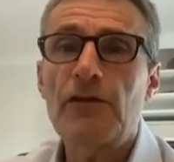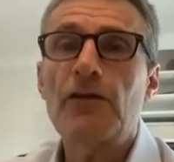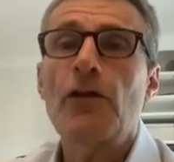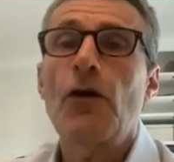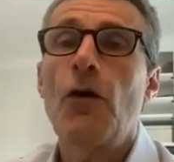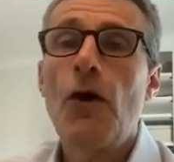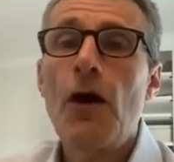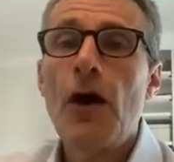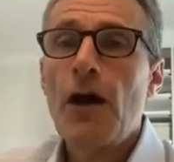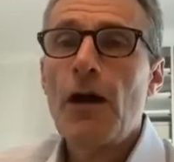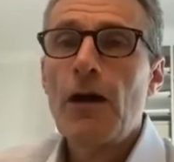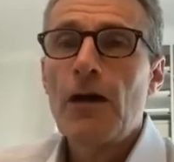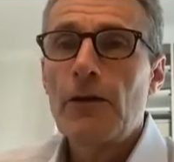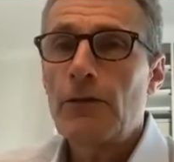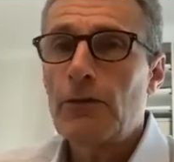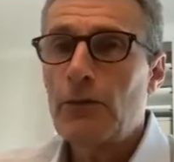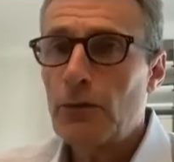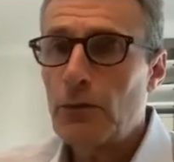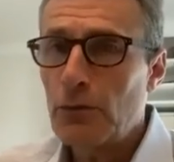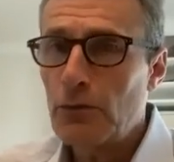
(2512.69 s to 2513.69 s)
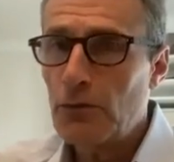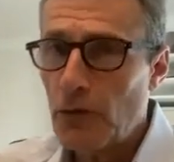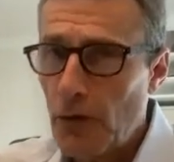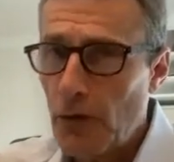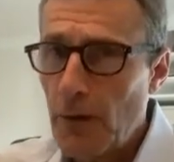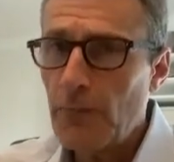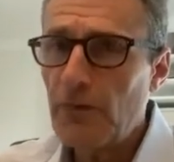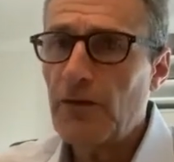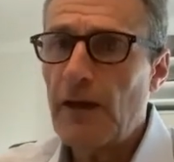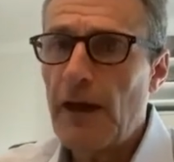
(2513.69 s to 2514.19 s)
So the
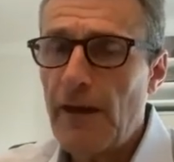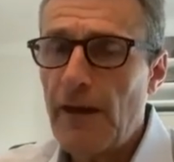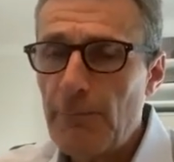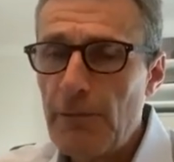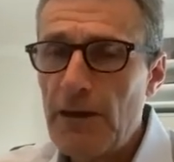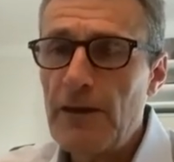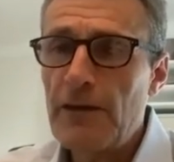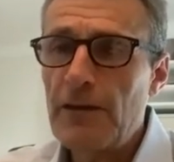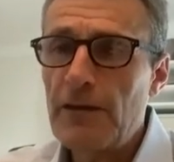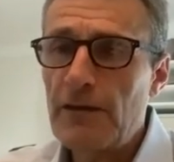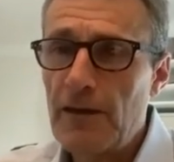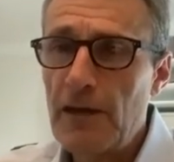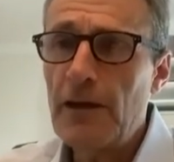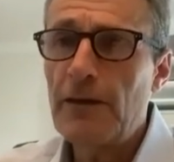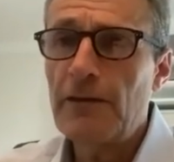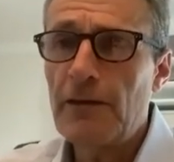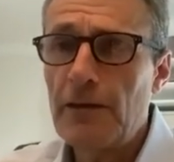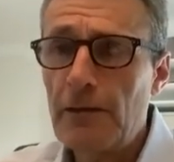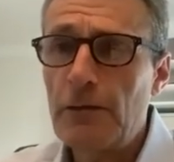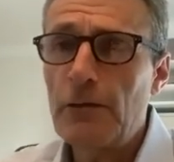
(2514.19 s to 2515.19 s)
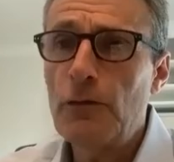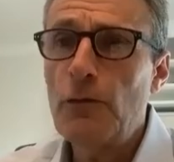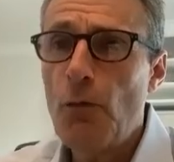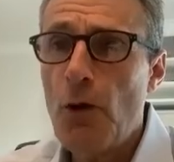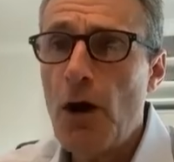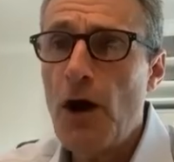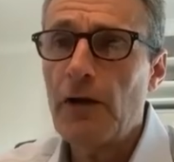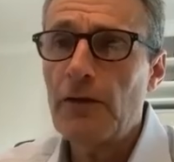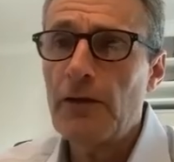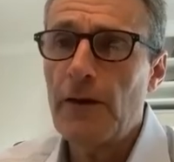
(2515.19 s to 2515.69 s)
terms have been tilted
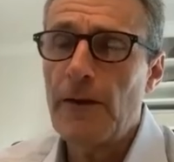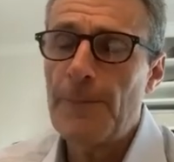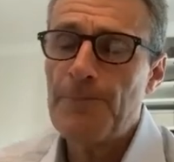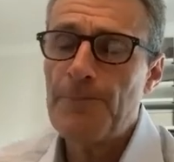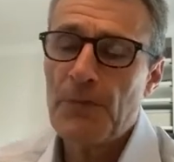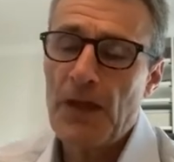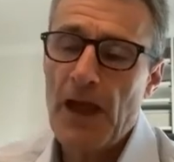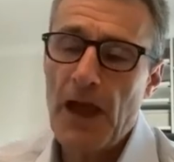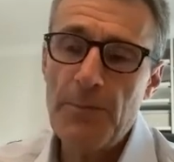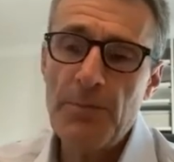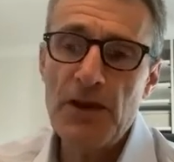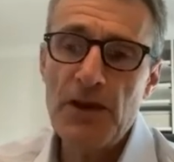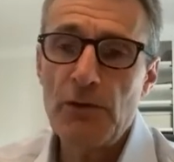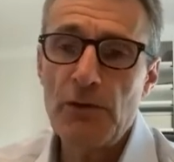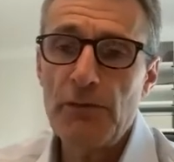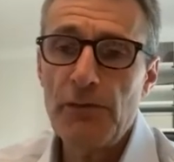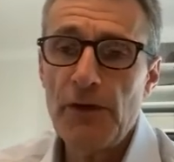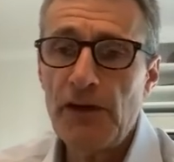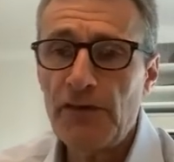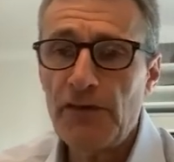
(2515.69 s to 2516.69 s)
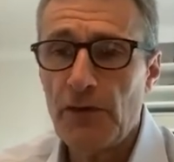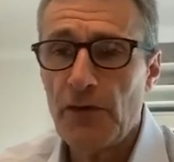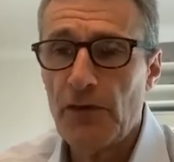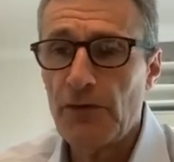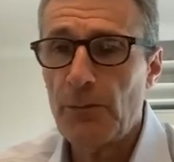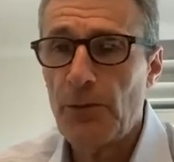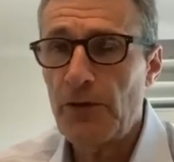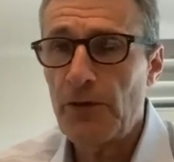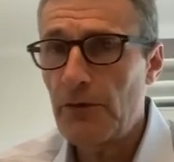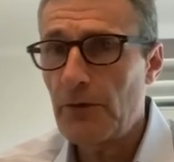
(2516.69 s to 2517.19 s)
toward IPO
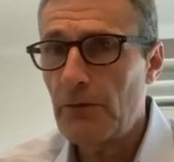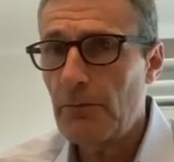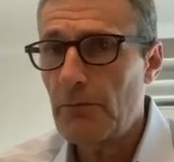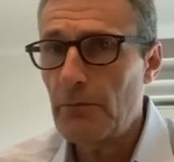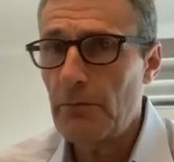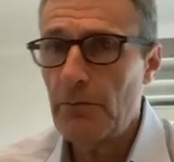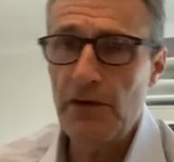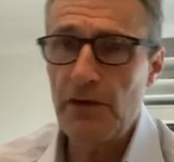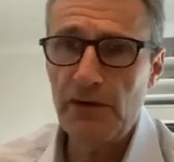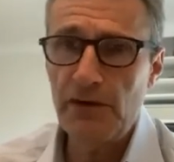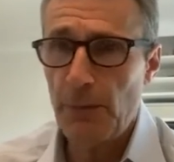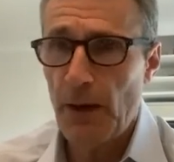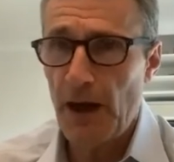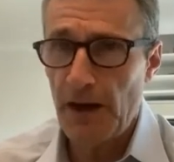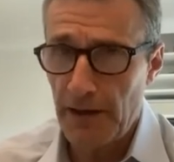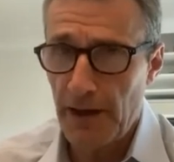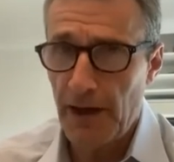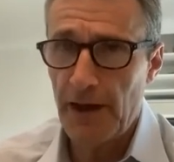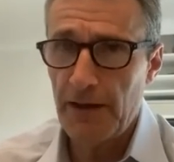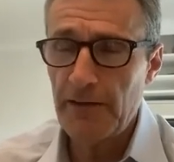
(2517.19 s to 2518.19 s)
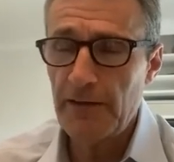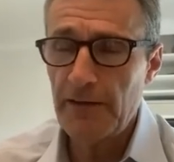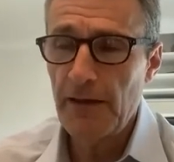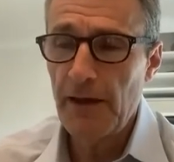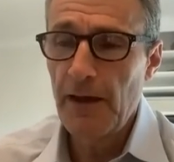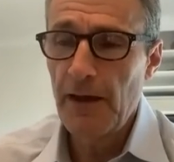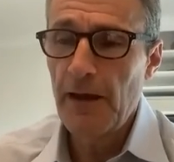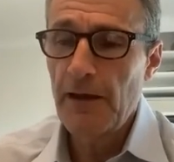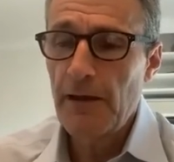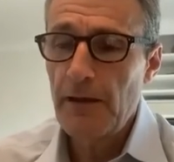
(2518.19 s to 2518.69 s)
investors, but despite that,
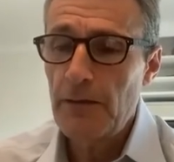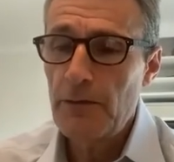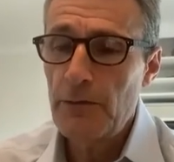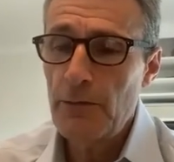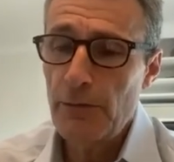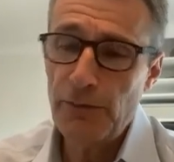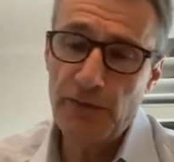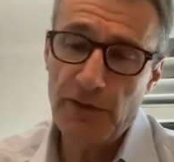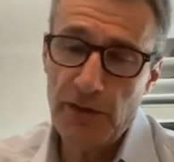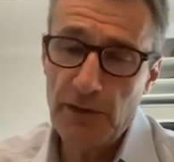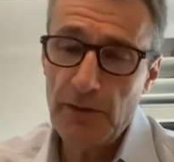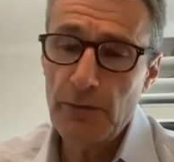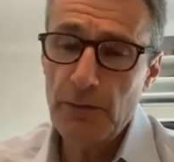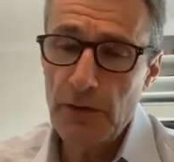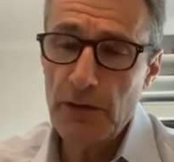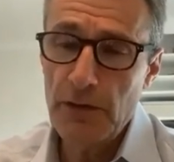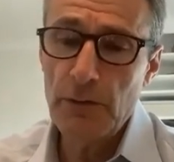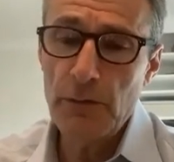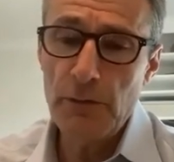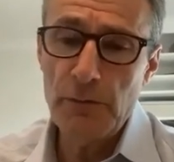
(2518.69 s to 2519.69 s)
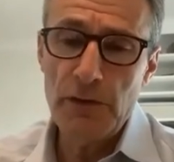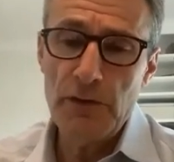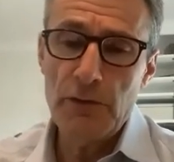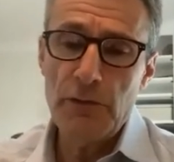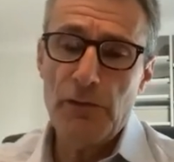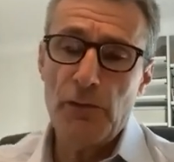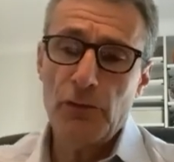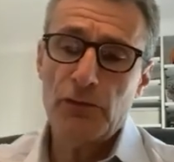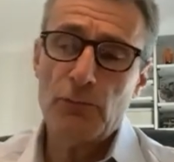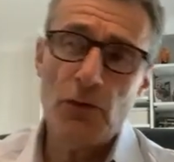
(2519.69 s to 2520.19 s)
you've seen in the
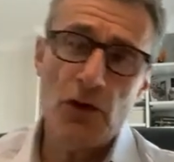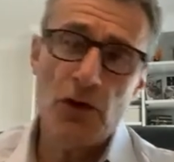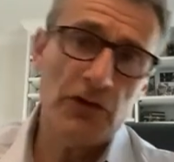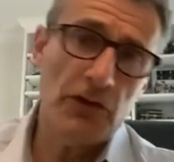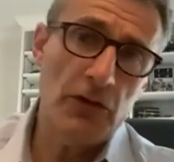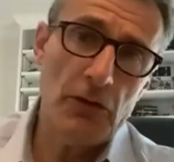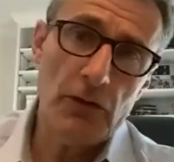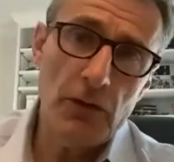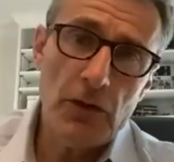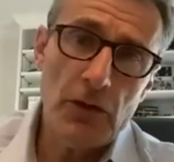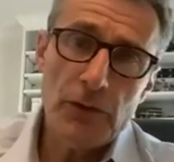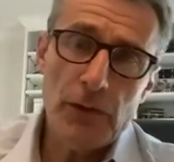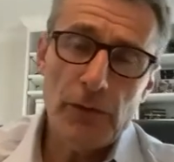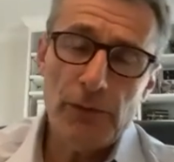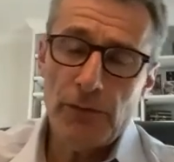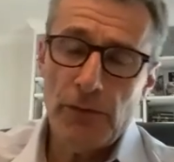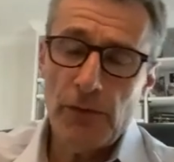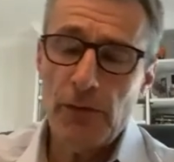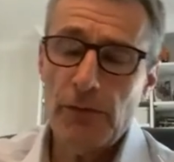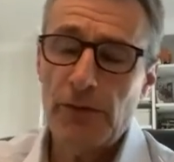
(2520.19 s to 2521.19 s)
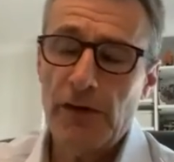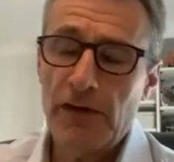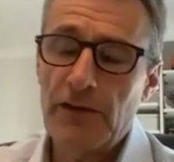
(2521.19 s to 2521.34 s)
fourth quarter a lot of